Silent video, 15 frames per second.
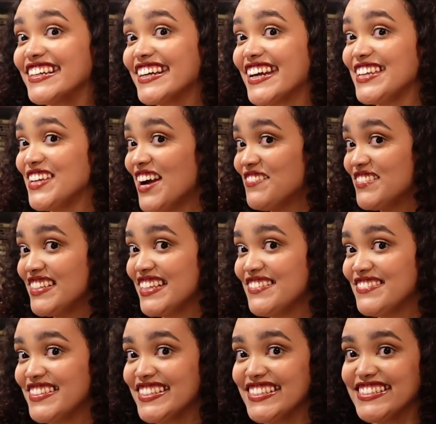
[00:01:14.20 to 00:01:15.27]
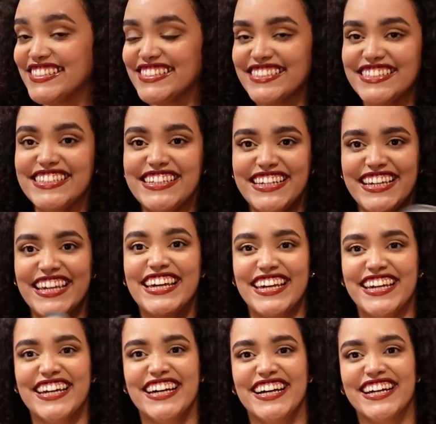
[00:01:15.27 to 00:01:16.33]
can y'all believe this?
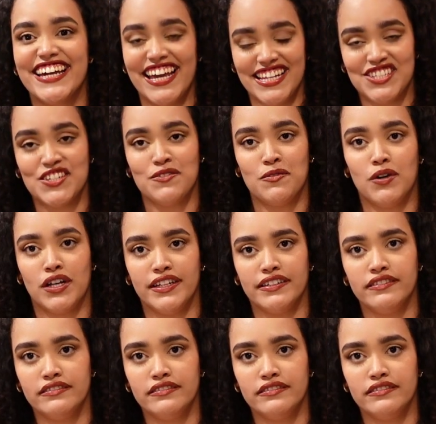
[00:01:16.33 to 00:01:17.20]
Yeah, get you one.